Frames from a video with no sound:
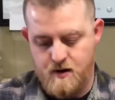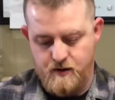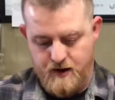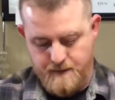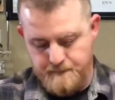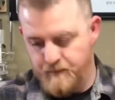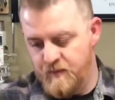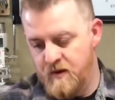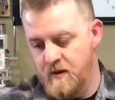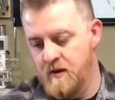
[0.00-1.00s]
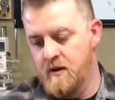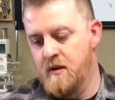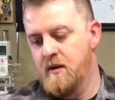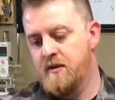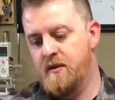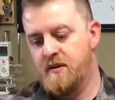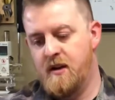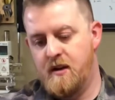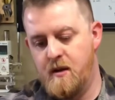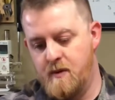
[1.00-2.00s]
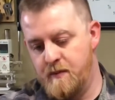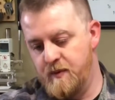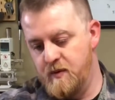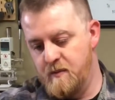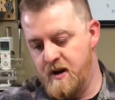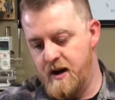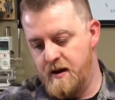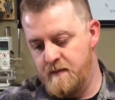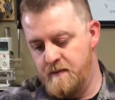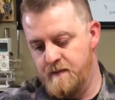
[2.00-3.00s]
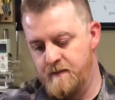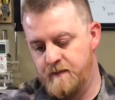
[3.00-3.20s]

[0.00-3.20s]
Okay, so it's gonna come up through the bottom.